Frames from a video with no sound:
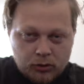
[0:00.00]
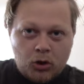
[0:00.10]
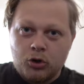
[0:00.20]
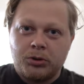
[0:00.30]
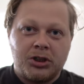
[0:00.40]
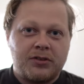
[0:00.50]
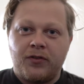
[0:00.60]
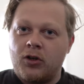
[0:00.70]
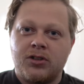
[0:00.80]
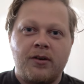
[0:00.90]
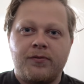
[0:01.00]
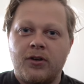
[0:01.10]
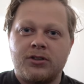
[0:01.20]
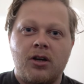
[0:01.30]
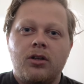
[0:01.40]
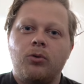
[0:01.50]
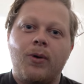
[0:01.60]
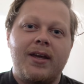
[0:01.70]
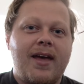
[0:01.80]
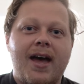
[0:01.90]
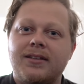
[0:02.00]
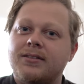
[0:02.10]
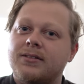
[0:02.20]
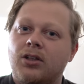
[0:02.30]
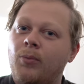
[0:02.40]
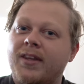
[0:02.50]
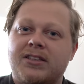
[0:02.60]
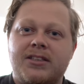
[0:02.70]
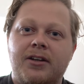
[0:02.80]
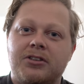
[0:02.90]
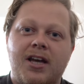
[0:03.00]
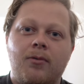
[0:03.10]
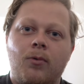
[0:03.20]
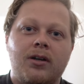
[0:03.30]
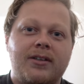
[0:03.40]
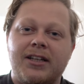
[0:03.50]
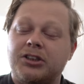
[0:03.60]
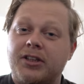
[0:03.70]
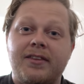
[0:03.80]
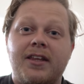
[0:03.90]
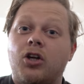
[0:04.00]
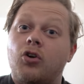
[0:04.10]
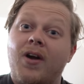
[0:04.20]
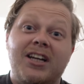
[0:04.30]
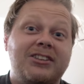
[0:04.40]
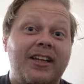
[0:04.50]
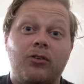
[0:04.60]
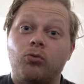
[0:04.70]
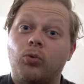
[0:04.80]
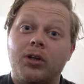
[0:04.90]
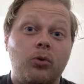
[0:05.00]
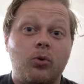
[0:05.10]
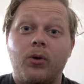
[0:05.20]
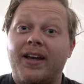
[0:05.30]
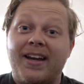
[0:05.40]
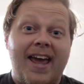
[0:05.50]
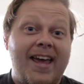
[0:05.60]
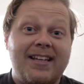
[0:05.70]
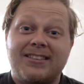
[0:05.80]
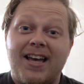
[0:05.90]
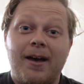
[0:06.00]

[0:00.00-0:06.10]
those were just first come, first serve. The way the sneakers app worked, that thing crashed like real quick and ASAP.